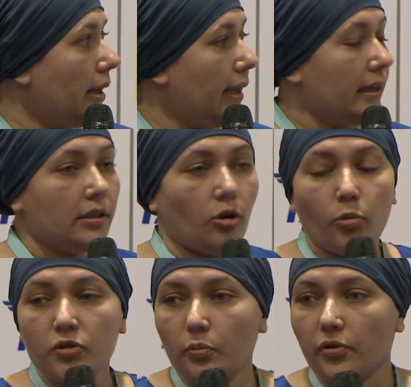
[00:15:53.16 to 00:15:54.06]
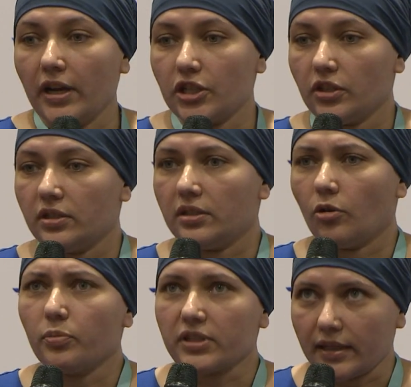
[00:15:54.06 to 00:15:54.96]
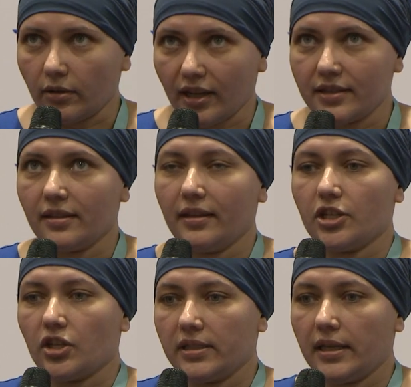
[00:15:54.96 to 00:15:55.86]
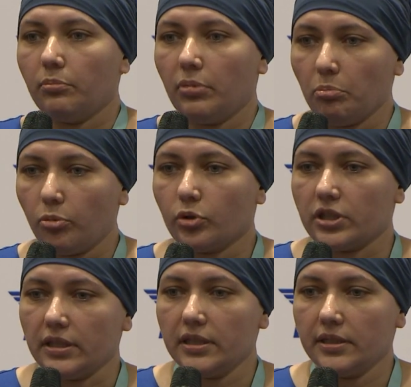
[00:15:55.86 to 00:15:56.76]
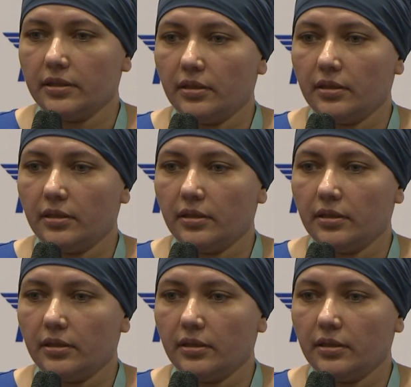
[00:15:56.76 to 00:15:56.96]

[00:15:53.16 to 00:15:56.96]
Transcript: And ops operations, ops cancellations can be imported